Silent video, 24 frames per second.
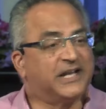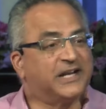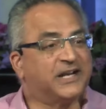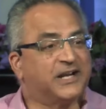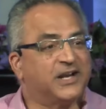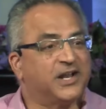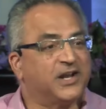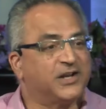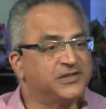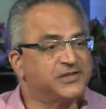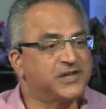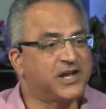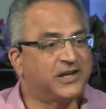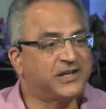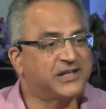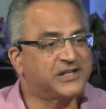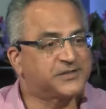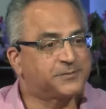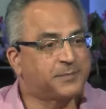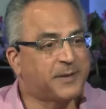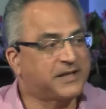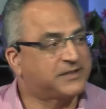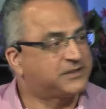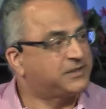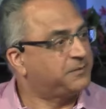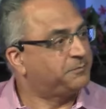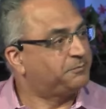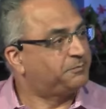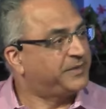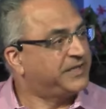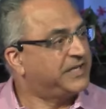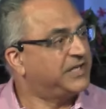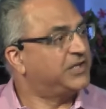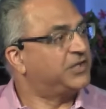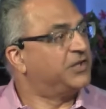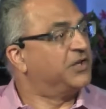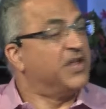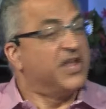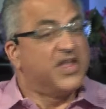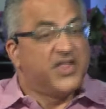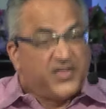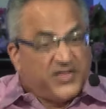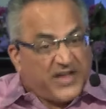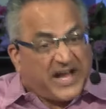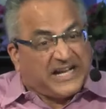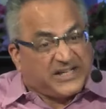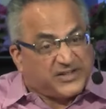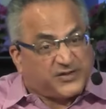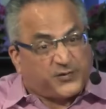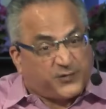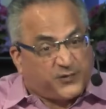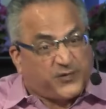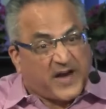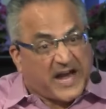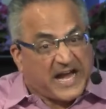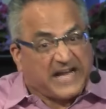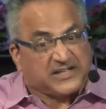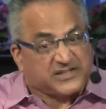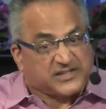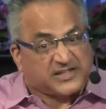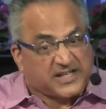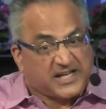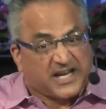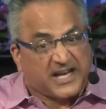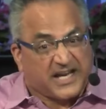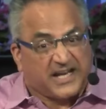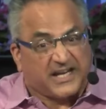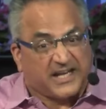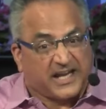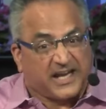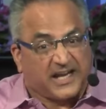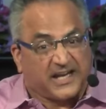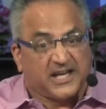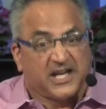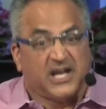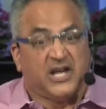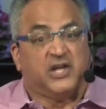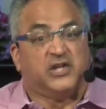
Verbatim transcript: an un- unexpected bill. That's fascinating.